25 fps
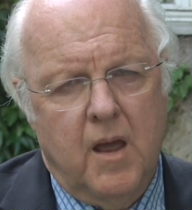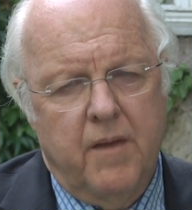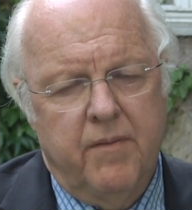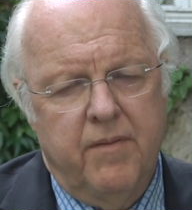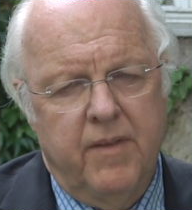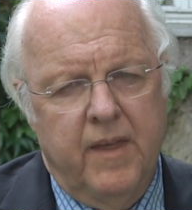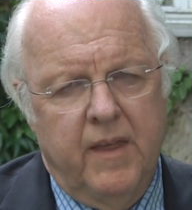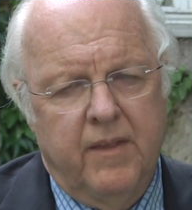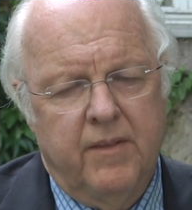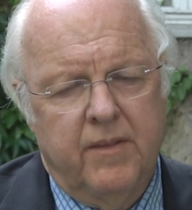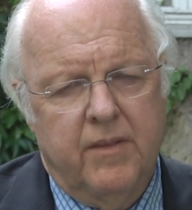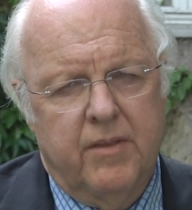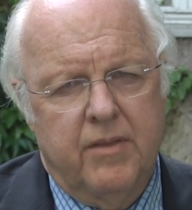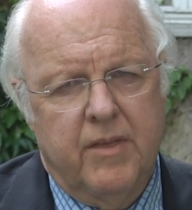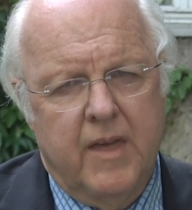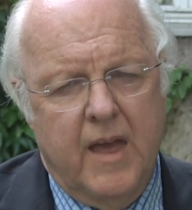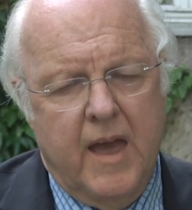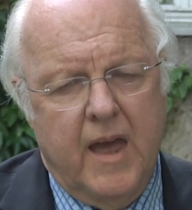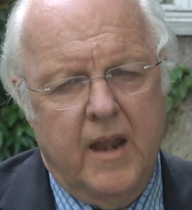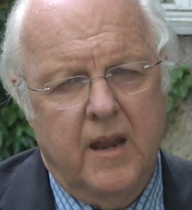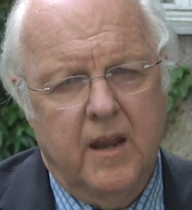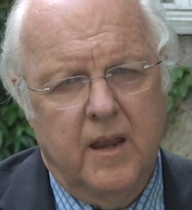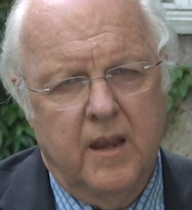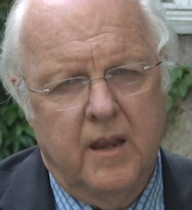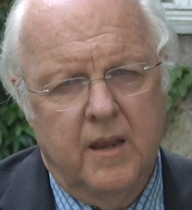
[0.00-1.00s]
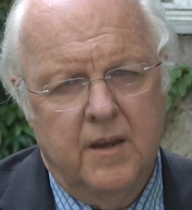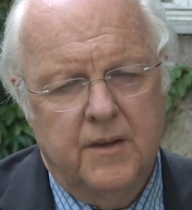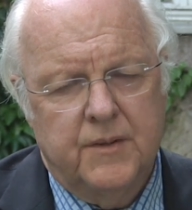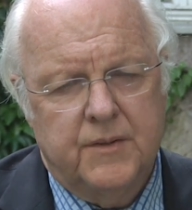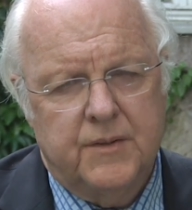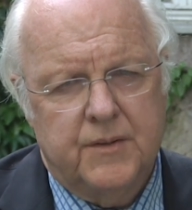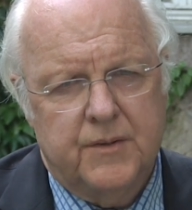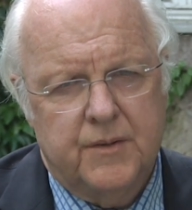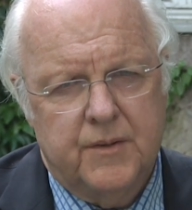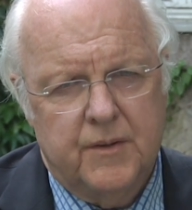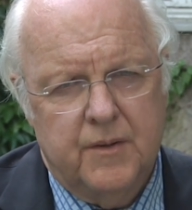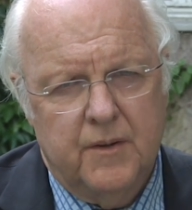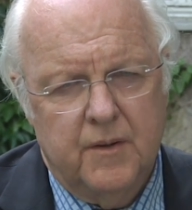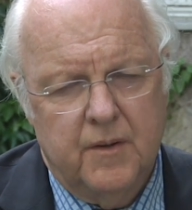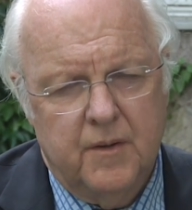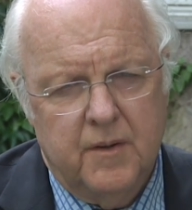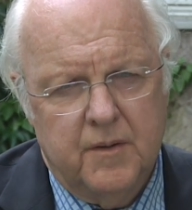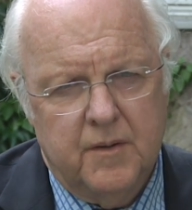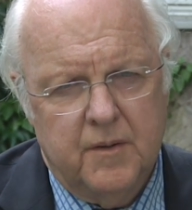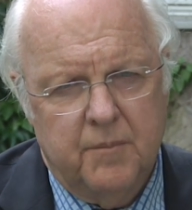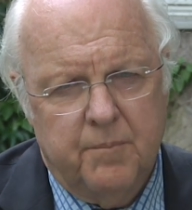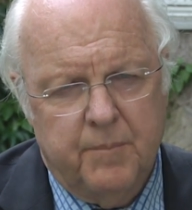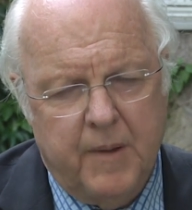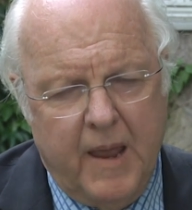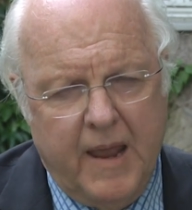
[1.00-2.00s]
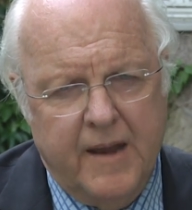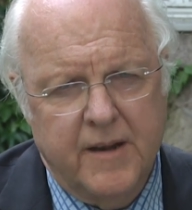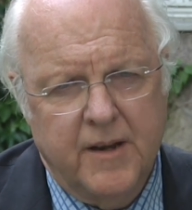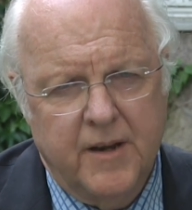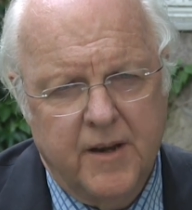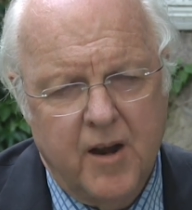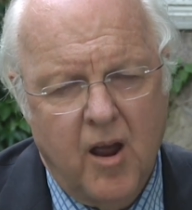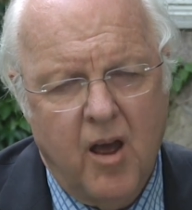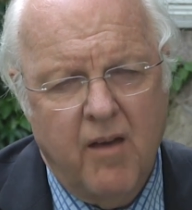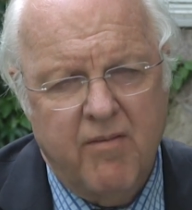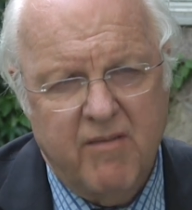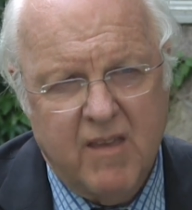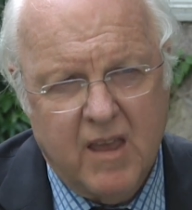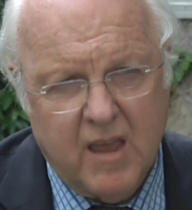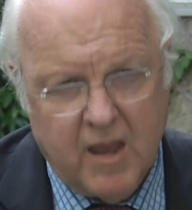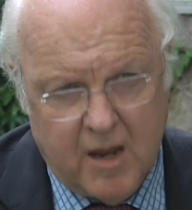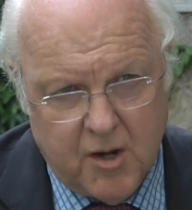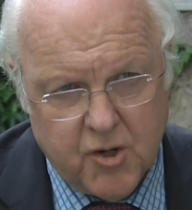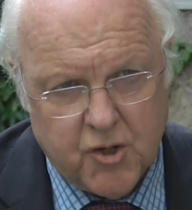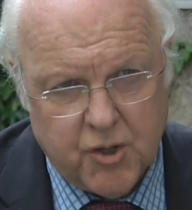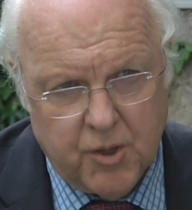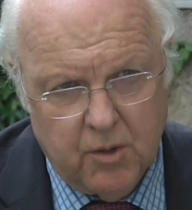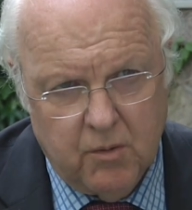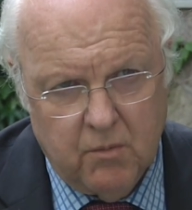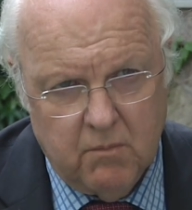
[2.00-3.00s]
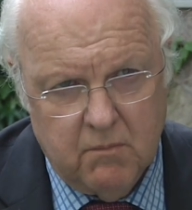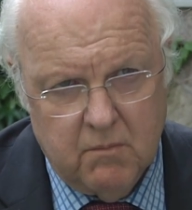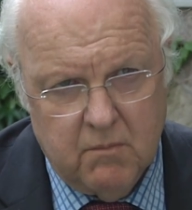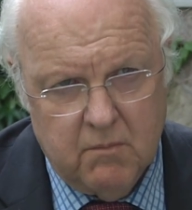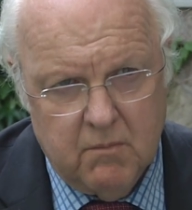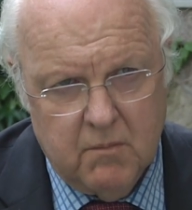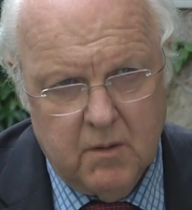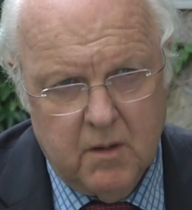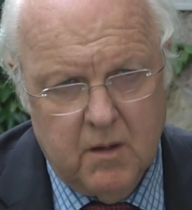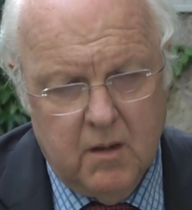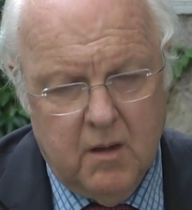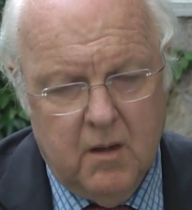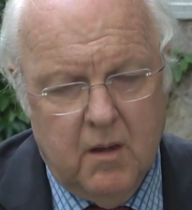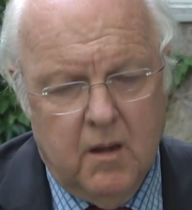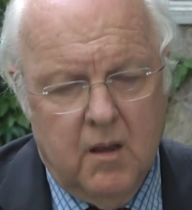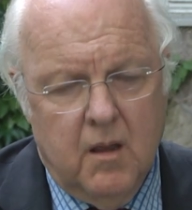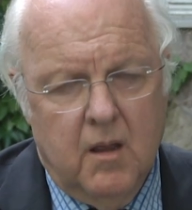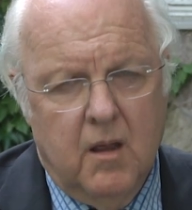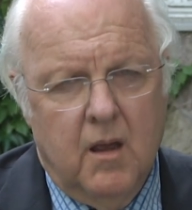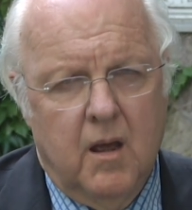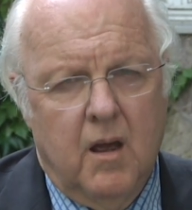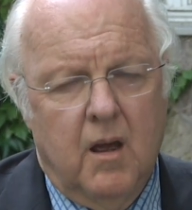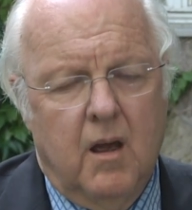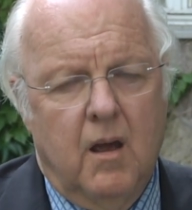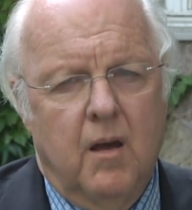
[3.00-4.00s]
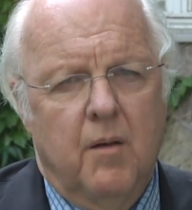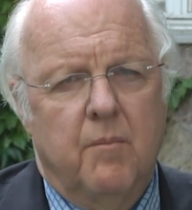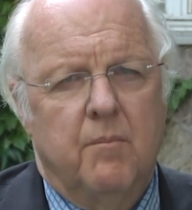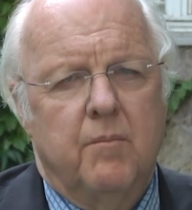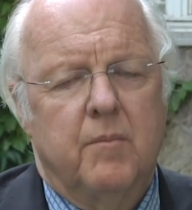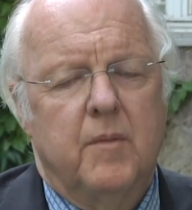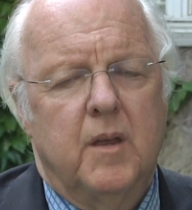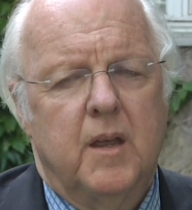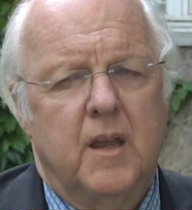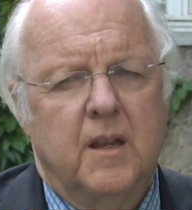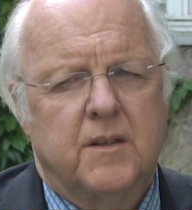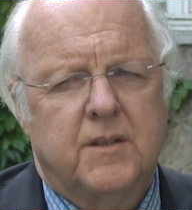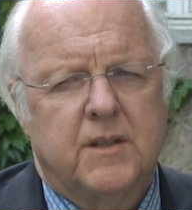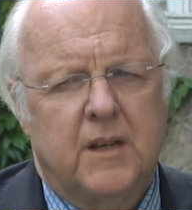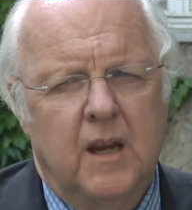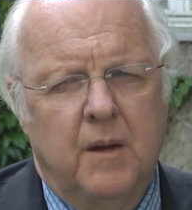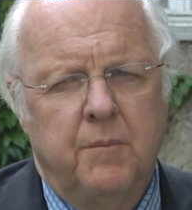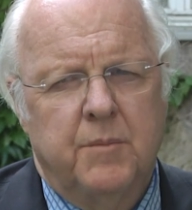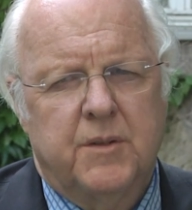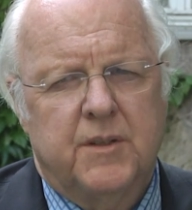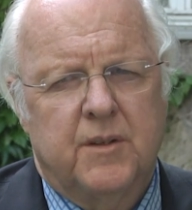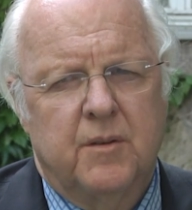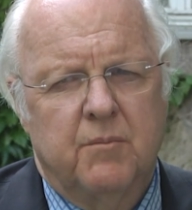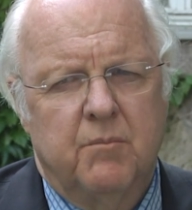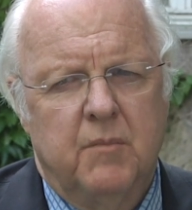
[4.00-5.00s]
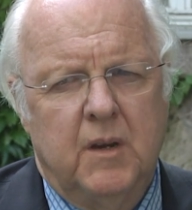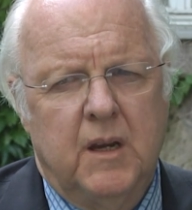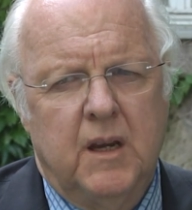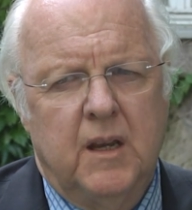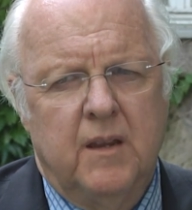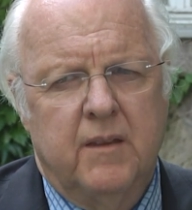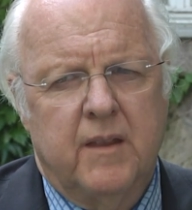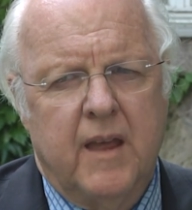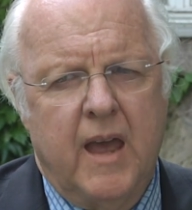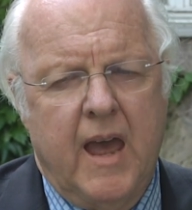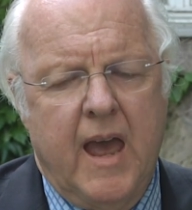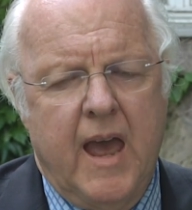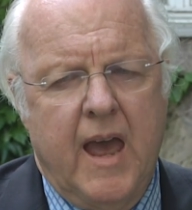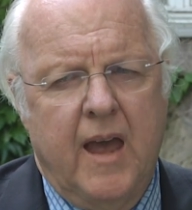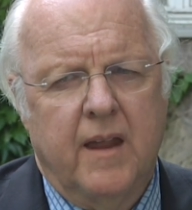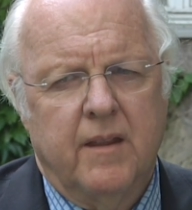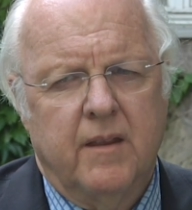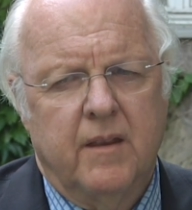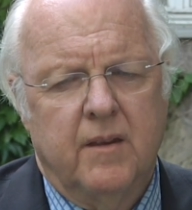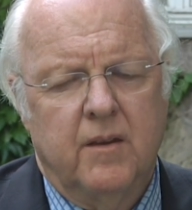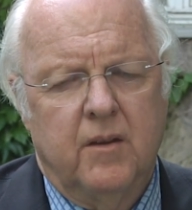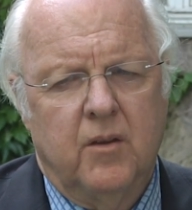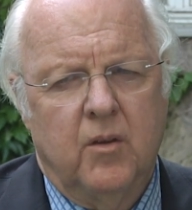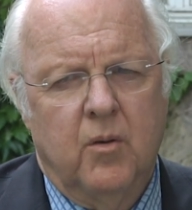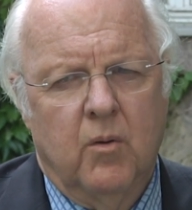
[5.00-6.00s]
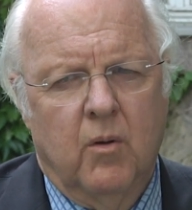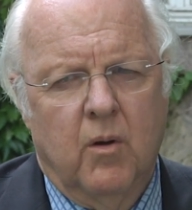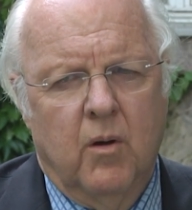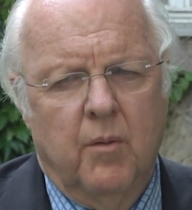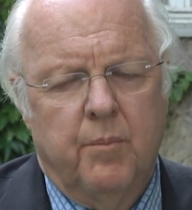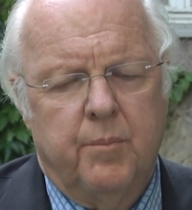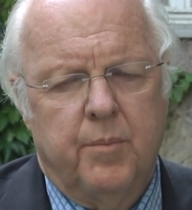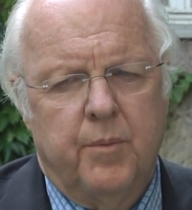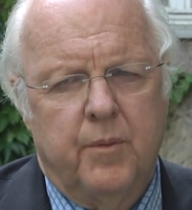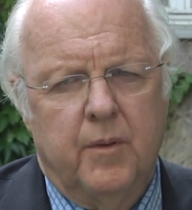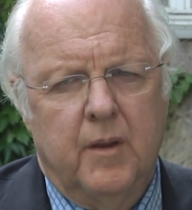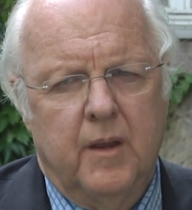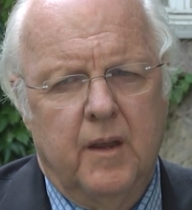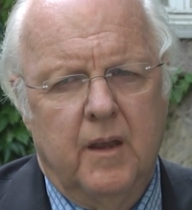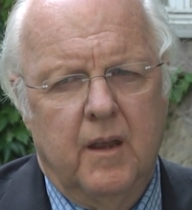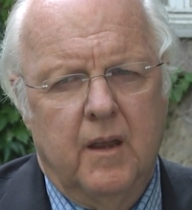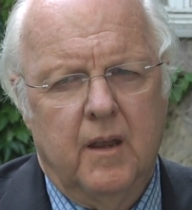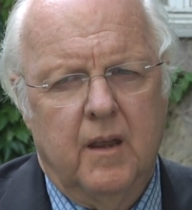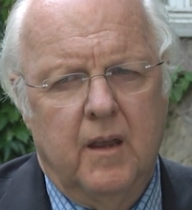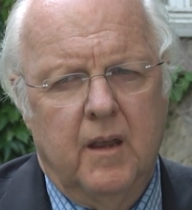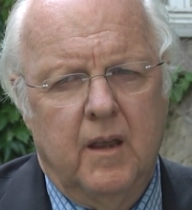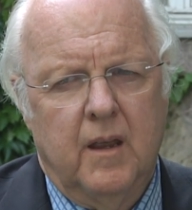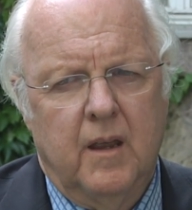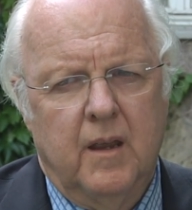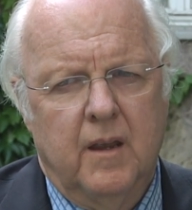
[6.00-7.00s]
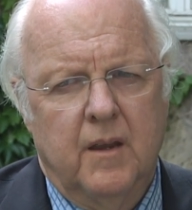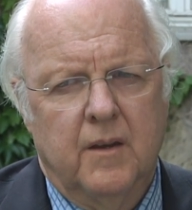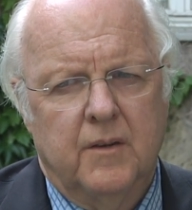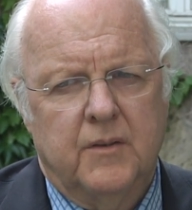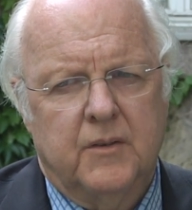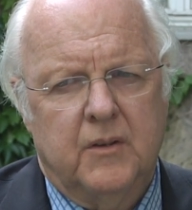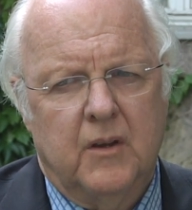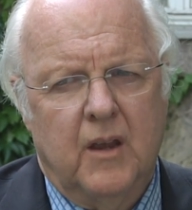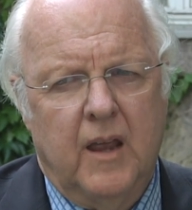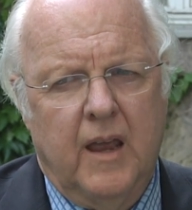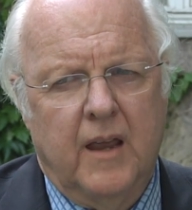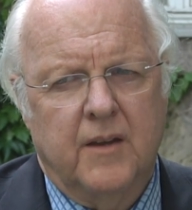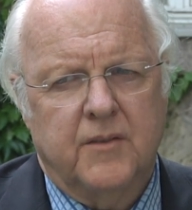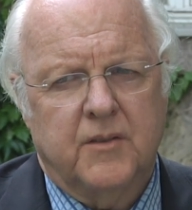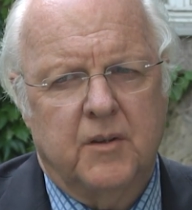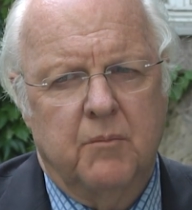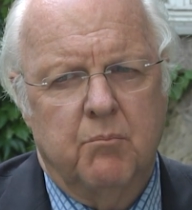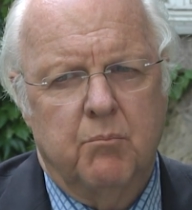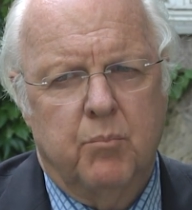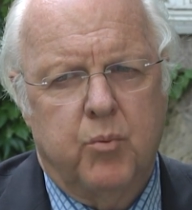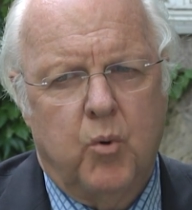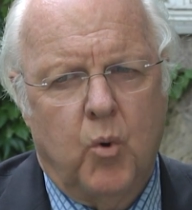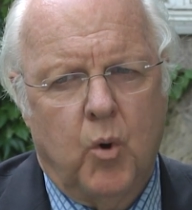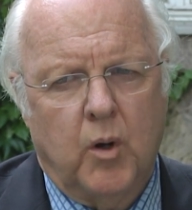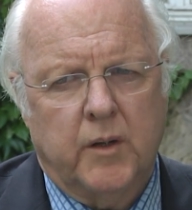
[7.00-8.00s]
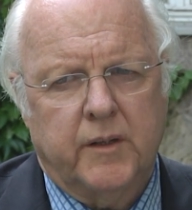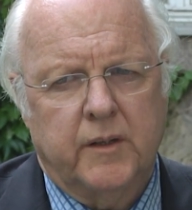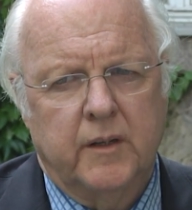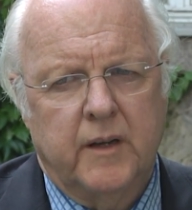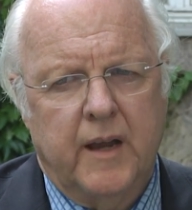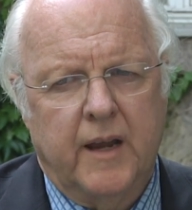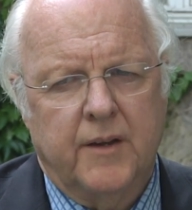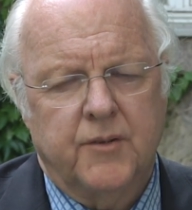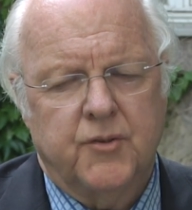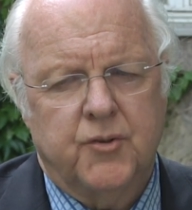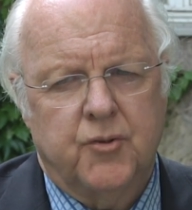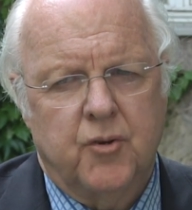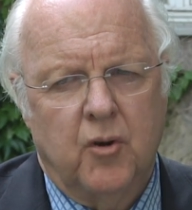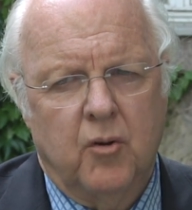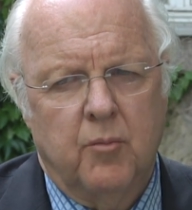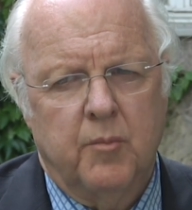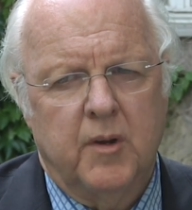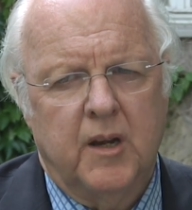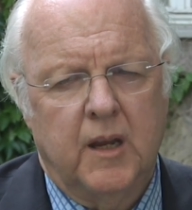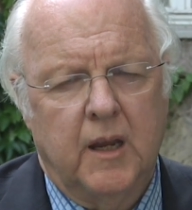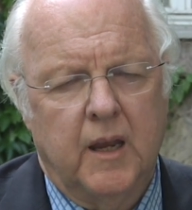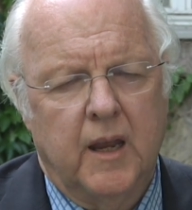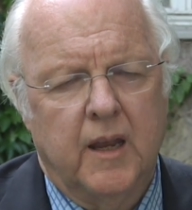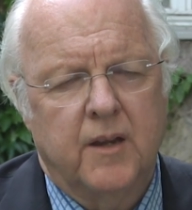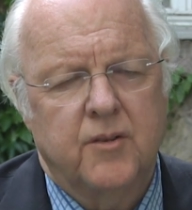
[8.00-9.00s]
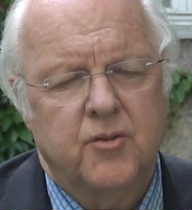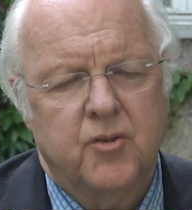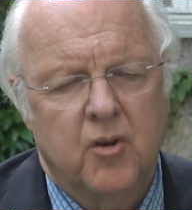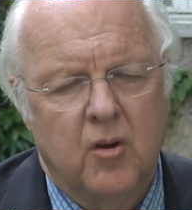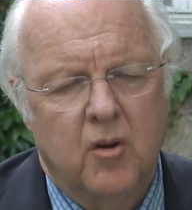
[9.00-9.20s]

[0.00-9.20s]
I think that is dependent on the issue. It seems to me that Europe is as important as Germany, and